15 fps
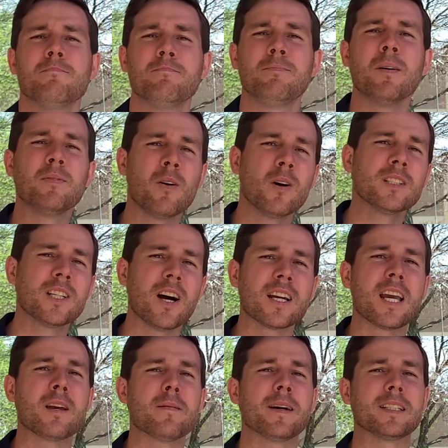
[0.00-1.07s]
Before
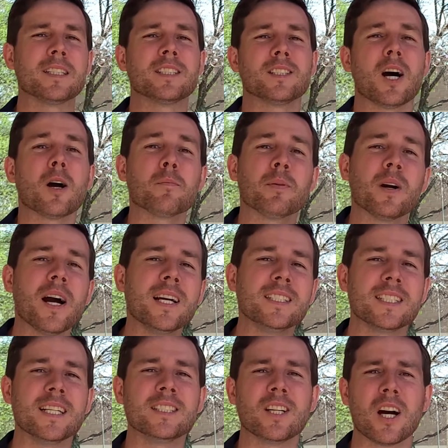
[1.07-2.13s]
talking about the stock
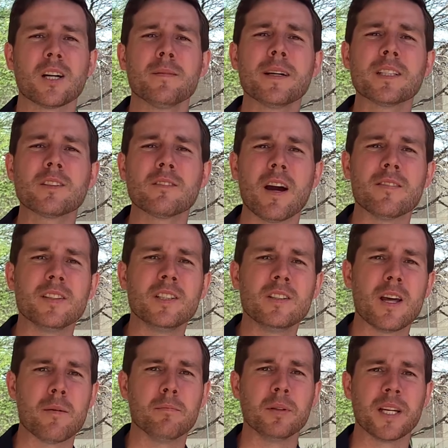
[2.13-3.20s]
price and talking about the revenue
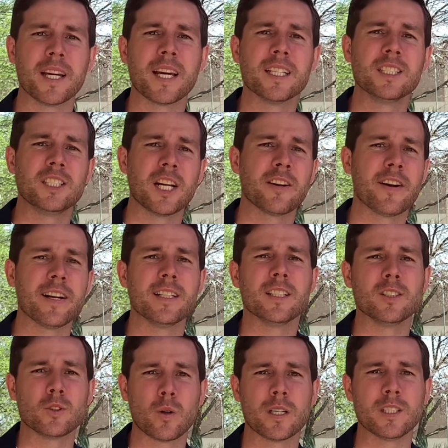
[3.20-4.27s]
that Blnk has generated
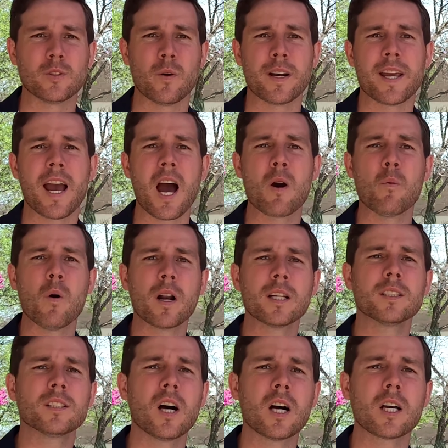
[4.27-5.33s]
in 2020, I want
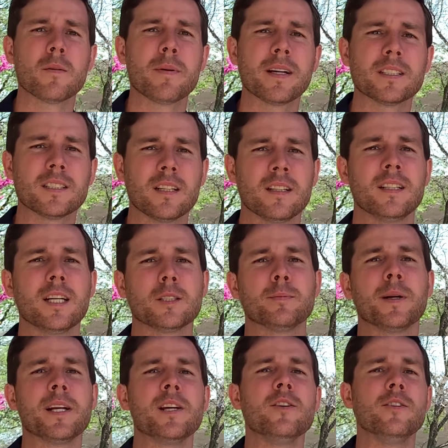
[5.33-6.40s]
to talk about something that's
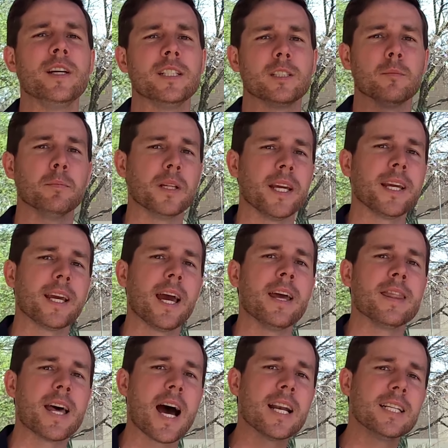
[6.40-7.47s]
pretty unique to Blnk, and
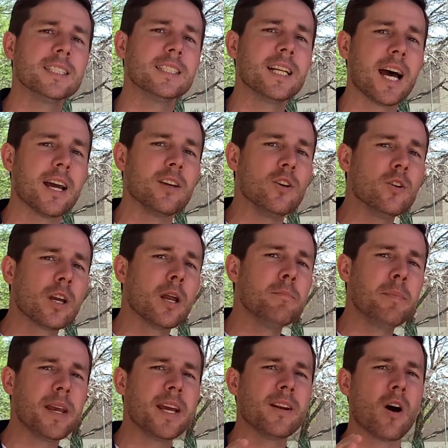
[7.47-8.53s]
that is that you can
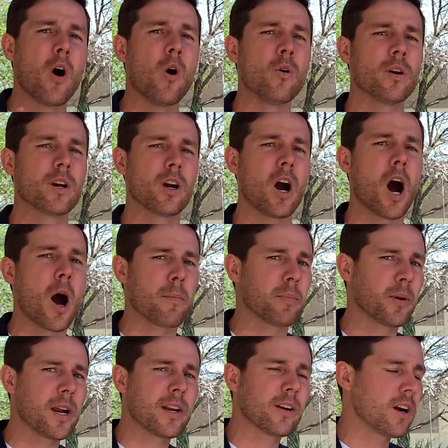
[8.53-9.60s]
be an
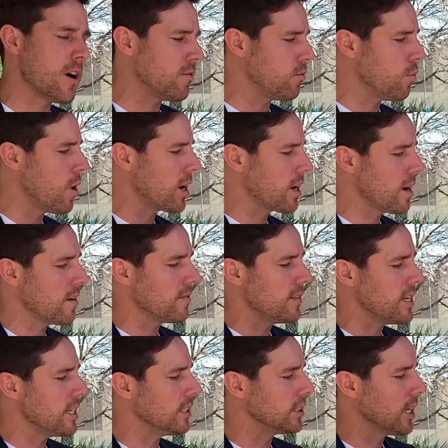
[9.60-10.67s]
owner-operator of one of
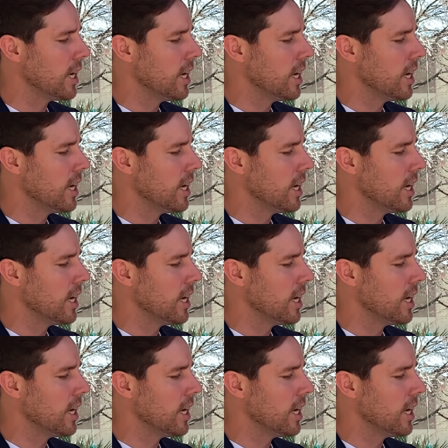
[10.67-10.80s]
these